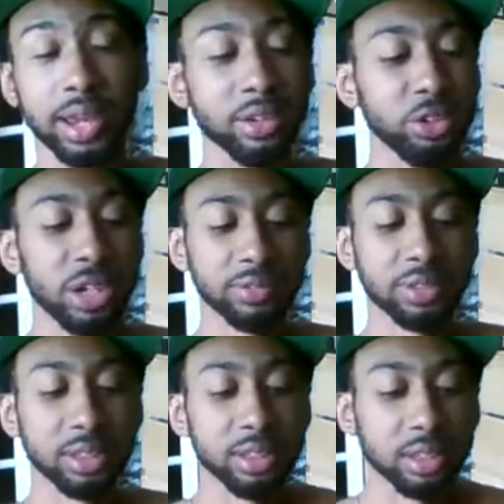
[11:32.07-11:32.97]
And you have
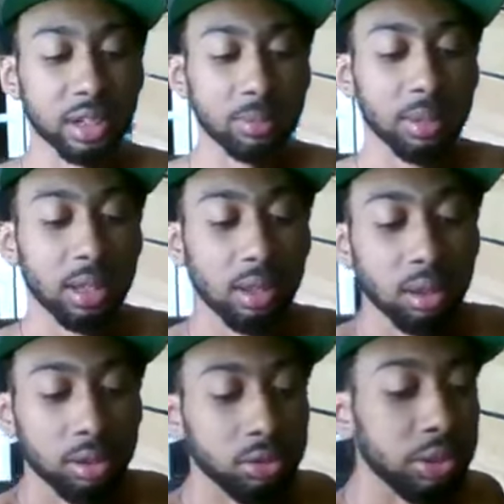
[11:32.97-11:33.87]
to look up,
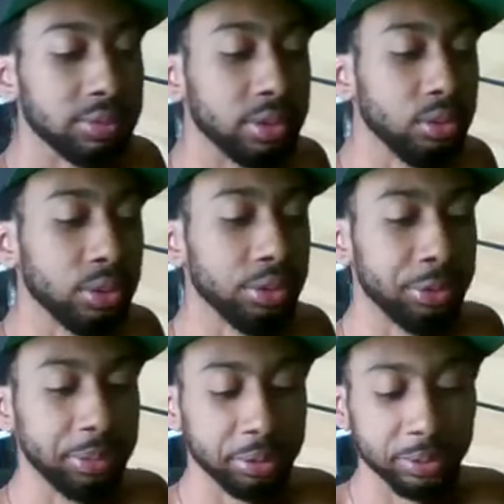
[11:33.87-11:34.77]
you have to do a
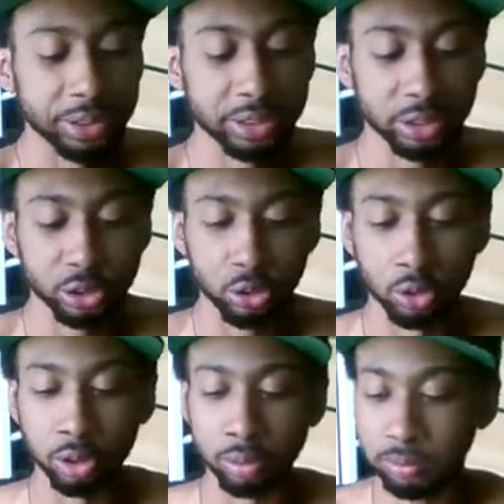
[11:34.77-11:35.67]
little bit of research
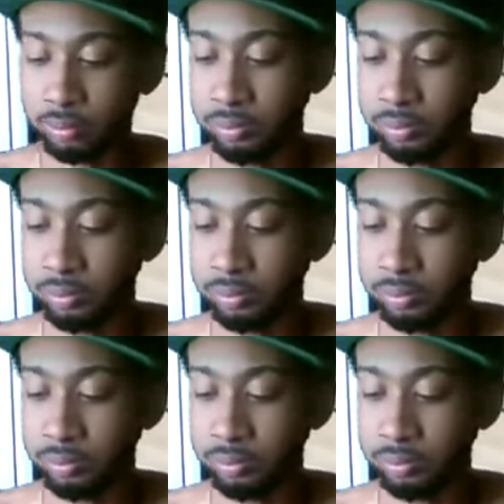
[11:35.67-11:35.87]
on